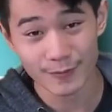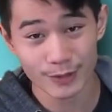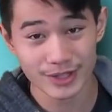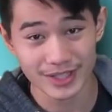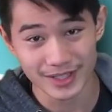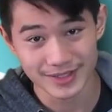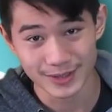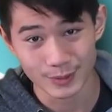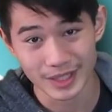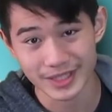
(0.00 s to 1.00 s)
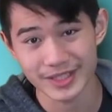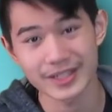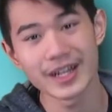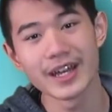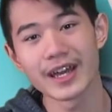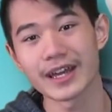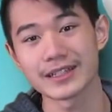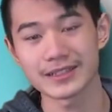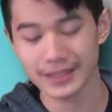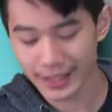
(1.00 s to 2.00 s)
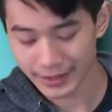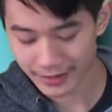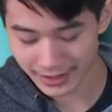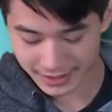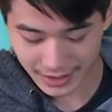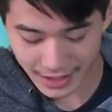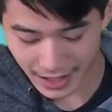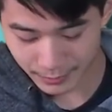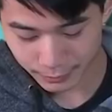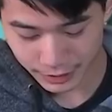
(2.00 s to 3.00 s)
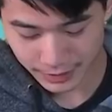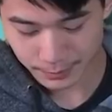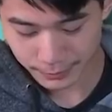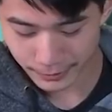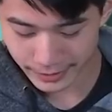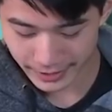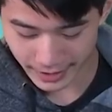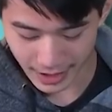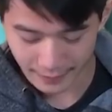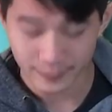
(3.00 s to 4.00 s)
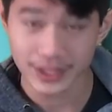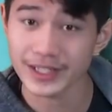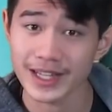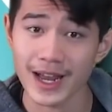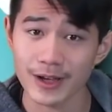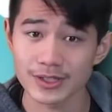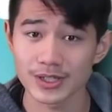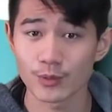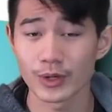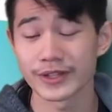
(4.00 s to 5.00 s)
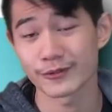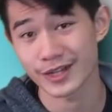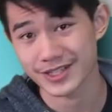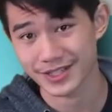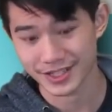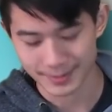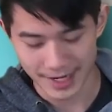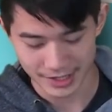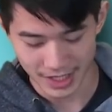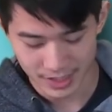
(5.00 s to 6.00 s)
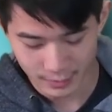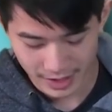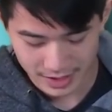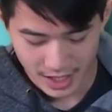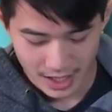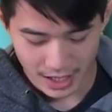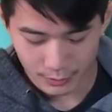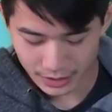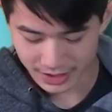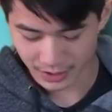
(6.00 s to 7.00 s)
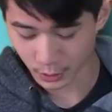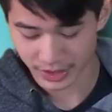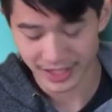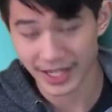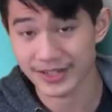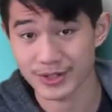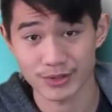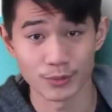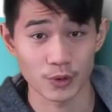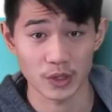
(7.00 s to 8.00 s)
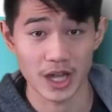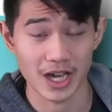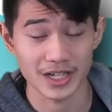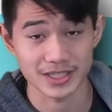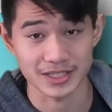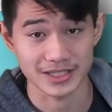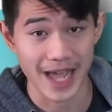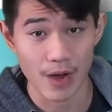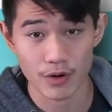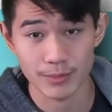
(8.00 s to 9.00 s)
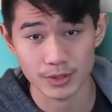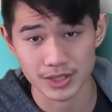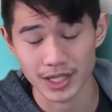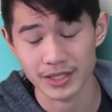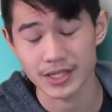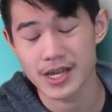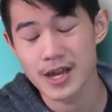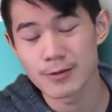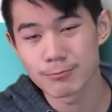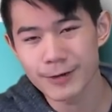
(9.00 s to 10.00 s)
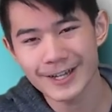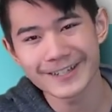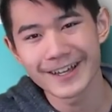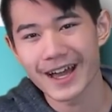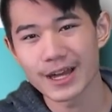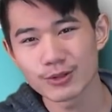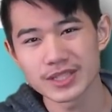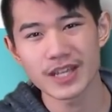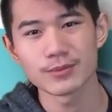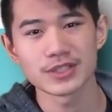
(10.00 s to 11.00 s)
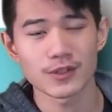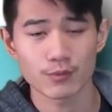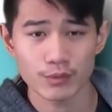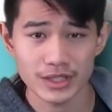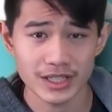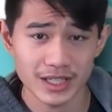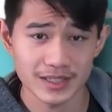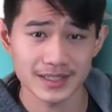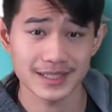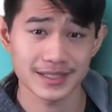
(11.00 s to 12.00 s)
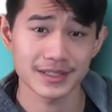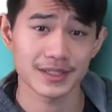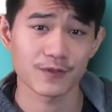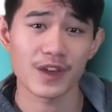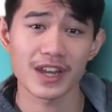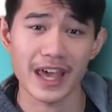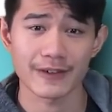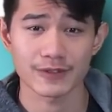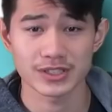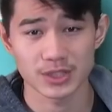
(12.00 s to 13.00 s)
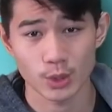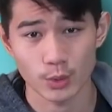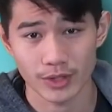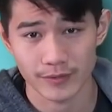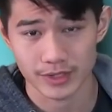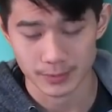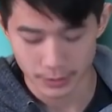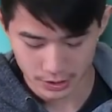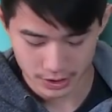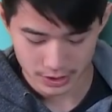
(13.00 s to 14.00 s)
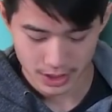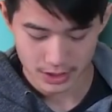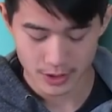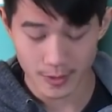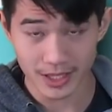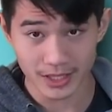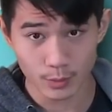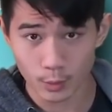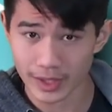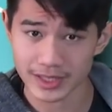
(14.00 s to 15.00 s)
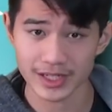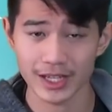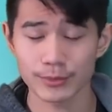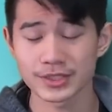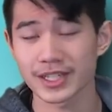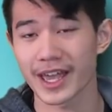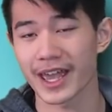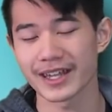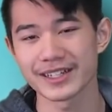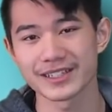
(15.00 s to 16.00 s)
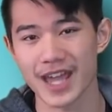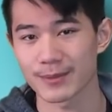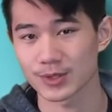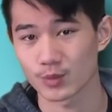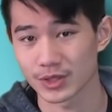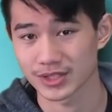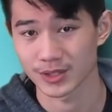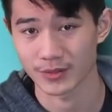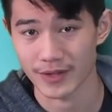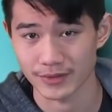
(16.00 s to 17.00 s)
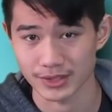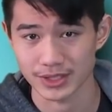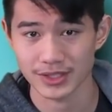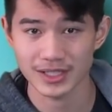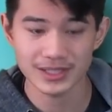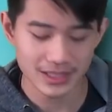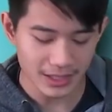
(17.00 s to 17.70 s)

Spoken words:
for the easy win here, and yeah, you can see I was pretty confident that I was going to win the rest of this match anyways. I wasn't going to get another Mortar lock onto the tower most likely, but I was able to really consistently defend every single one of his pushes so that he wasn't able to get any damage whatsoever. So you can